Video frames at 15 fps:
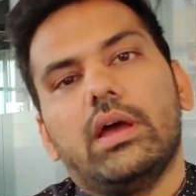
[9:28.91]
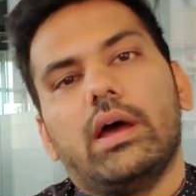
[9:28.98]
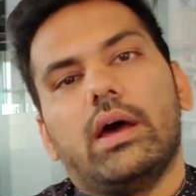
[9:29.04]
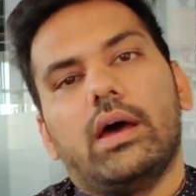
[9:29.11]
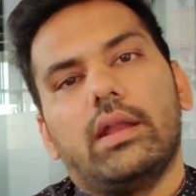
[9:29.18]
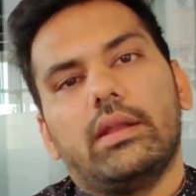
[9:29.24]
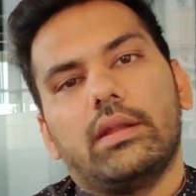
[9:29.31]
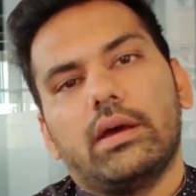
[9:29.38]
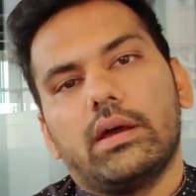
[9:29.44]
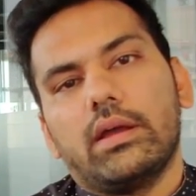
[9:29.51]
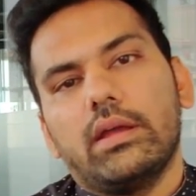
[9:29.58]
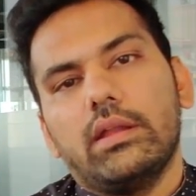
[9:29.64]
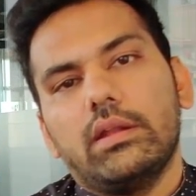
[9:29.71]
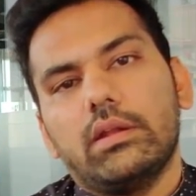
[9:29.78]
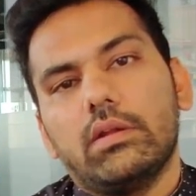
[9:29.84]
and
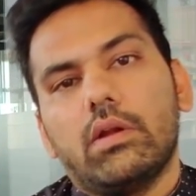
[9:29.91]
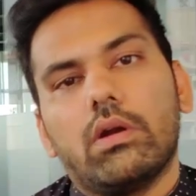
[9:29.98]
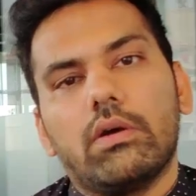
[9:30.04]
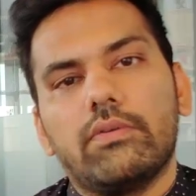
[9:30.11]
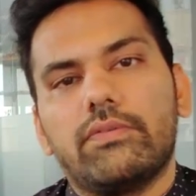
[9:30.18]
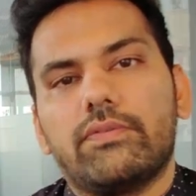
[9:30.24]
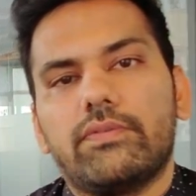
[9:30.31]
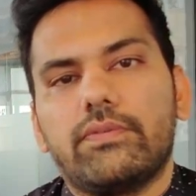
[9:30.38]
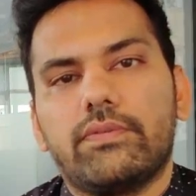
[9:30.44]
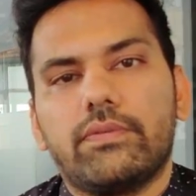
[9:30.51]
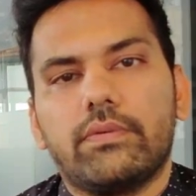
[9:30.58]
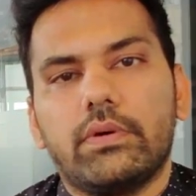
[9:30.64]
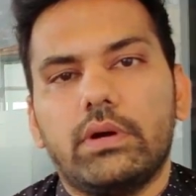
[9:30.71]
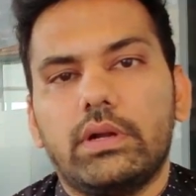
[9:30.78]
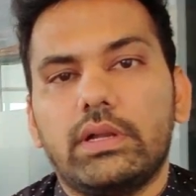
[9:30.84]
again lot of
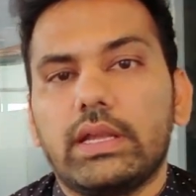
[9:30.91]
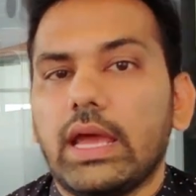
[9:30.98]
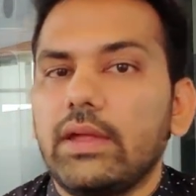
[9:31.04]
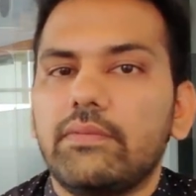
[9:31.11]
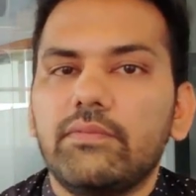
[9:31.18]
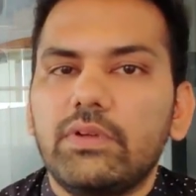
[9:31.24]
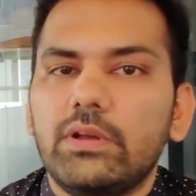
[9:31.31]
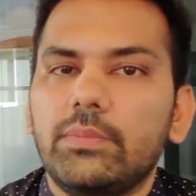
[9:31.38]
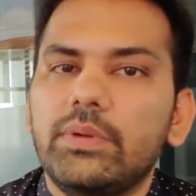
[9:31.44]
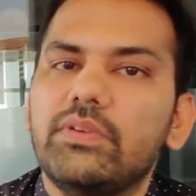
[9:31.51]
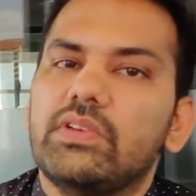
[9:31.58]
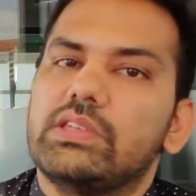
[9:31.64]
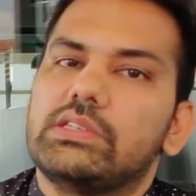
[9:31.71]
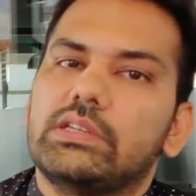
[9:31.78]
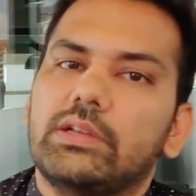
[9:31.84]
time will be
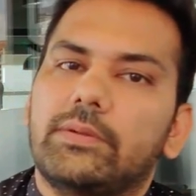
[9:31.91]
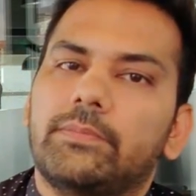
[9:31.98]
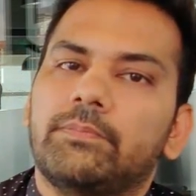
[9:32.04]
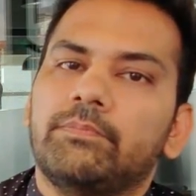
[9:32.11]
wasted.